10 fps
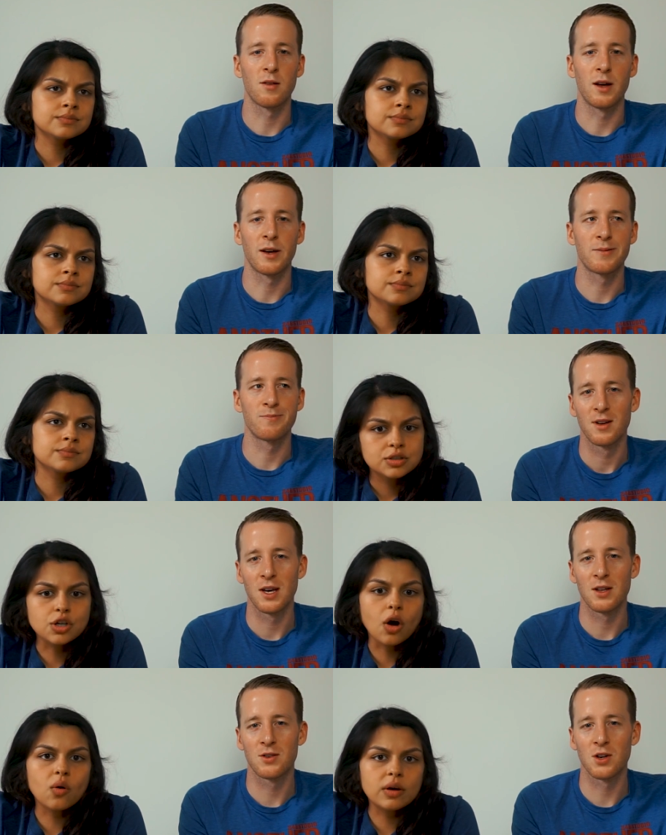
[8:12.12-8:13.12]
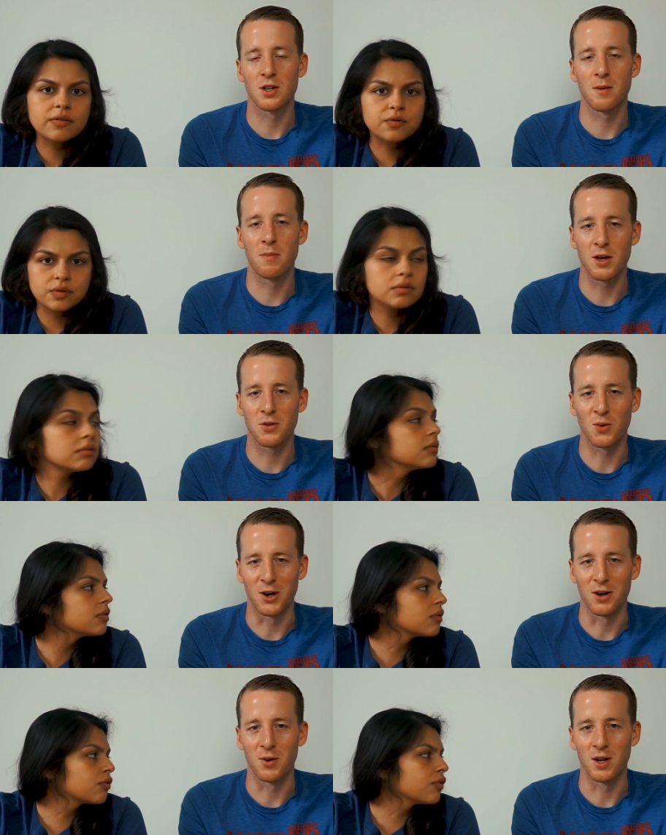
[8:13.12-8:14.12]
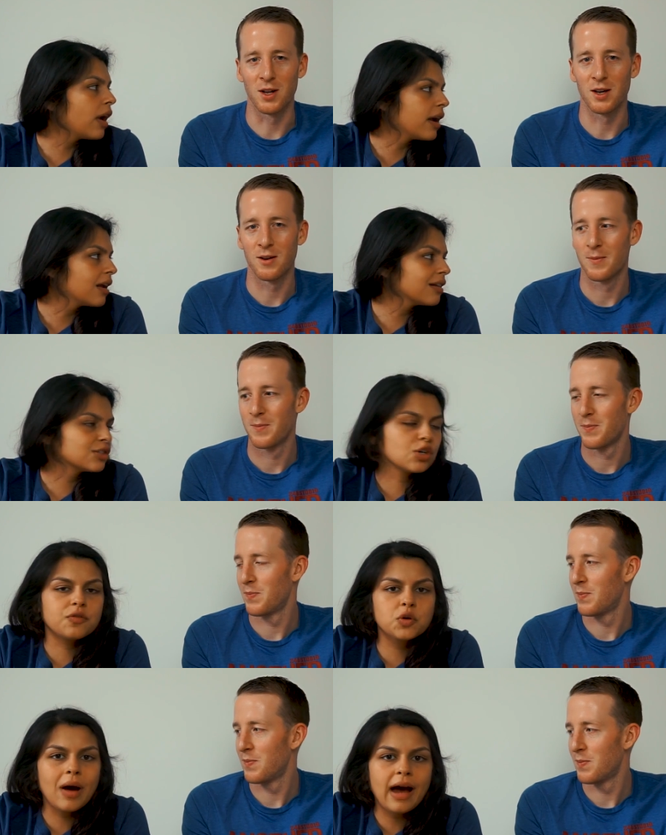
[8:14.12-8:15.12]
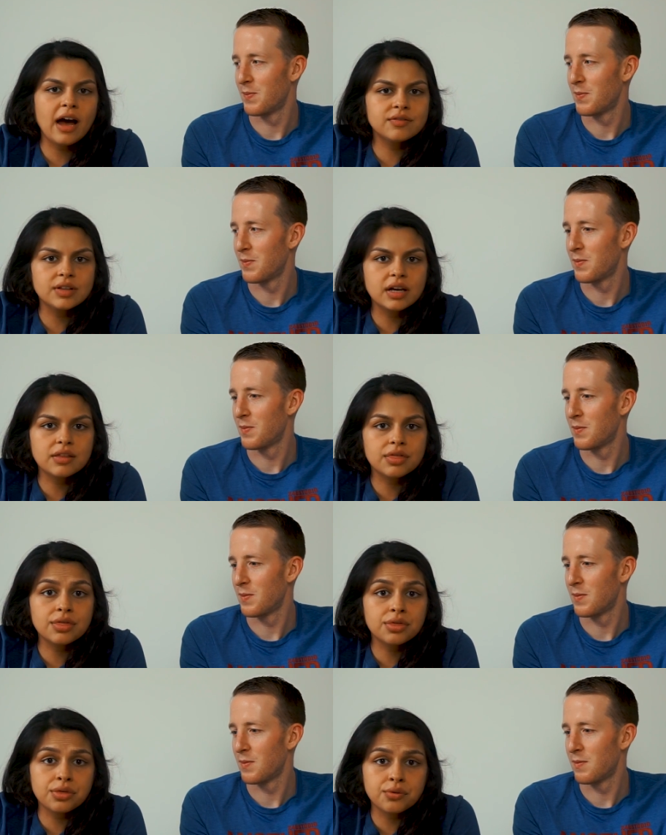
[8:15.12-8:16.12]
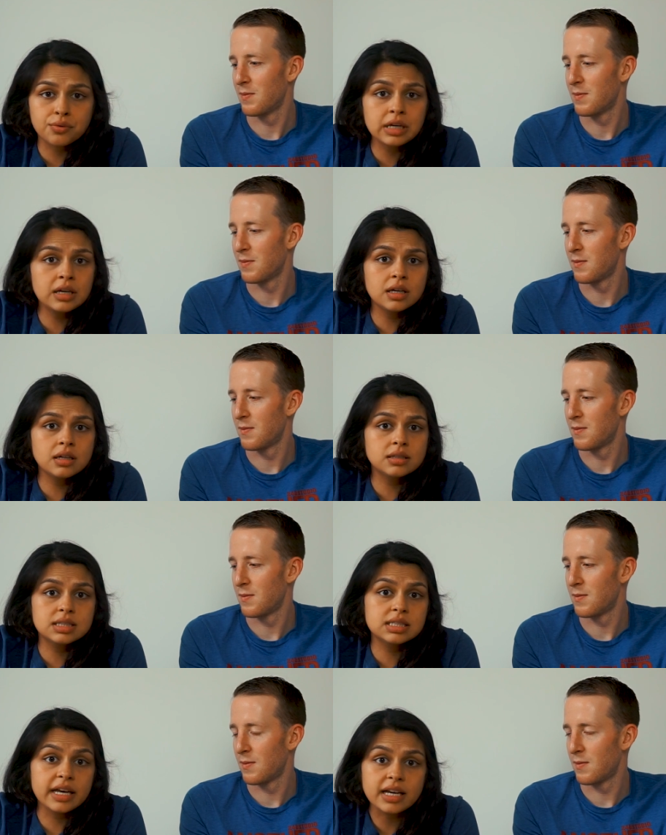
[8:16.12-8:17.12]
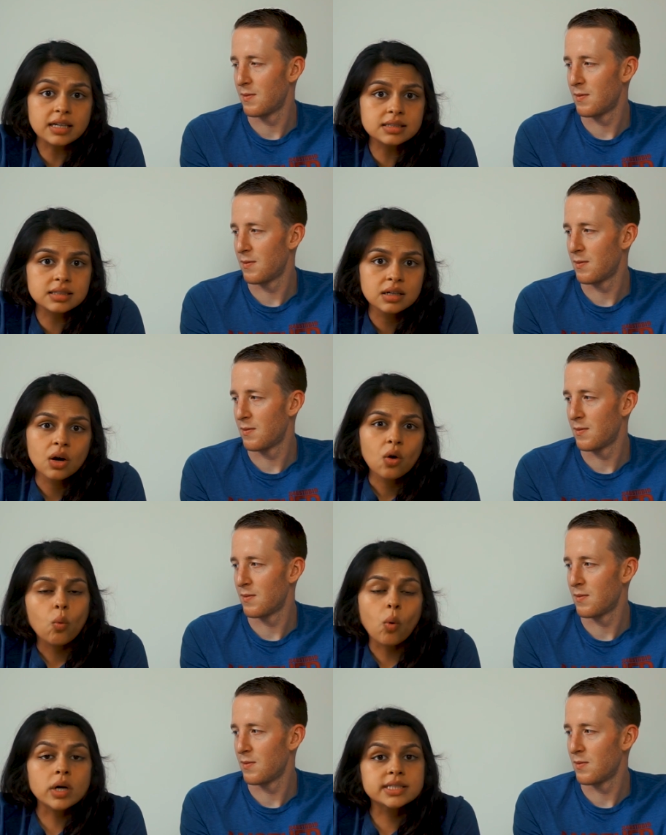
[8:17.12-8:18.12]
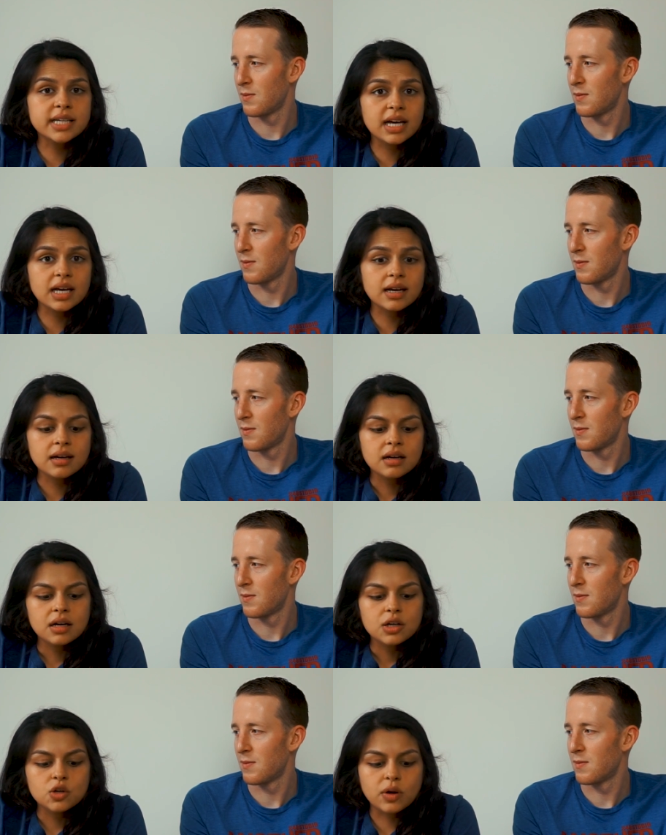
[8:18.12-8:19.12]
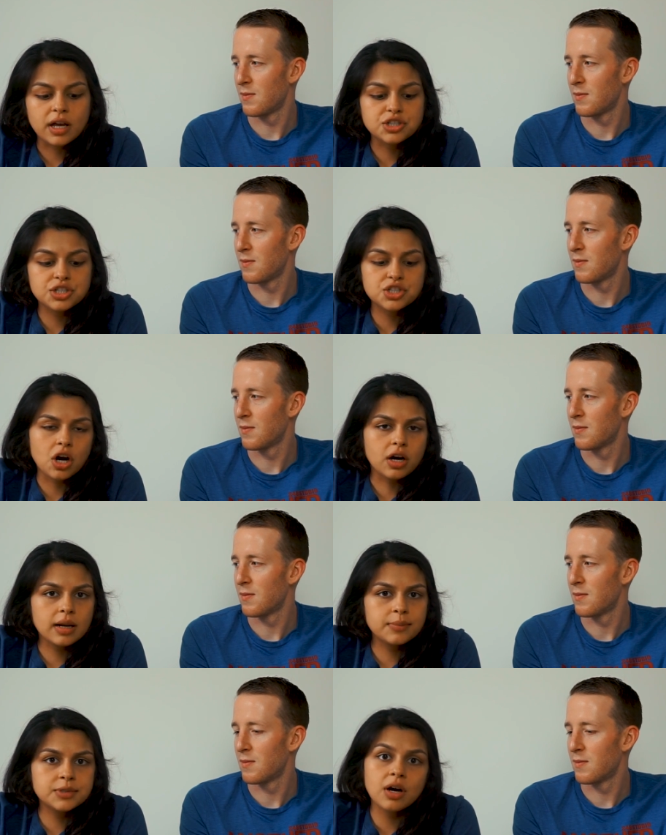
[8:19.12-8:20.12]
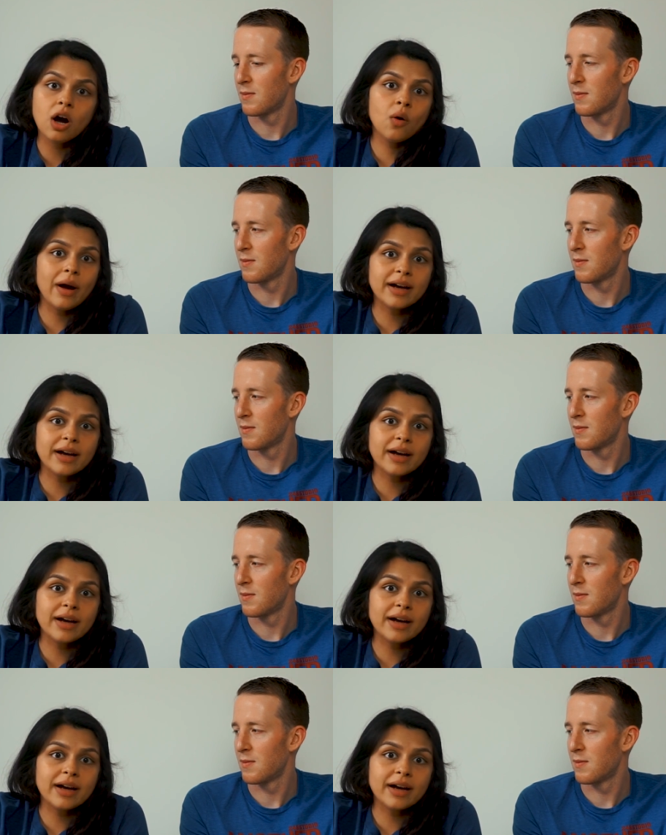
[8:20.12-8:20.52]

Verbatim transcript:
Speaker 1: and like so it's just if, a buzzword, really. Right.
Speaker 2: So if you have like three steaks one day, you can't just chalk it up to oh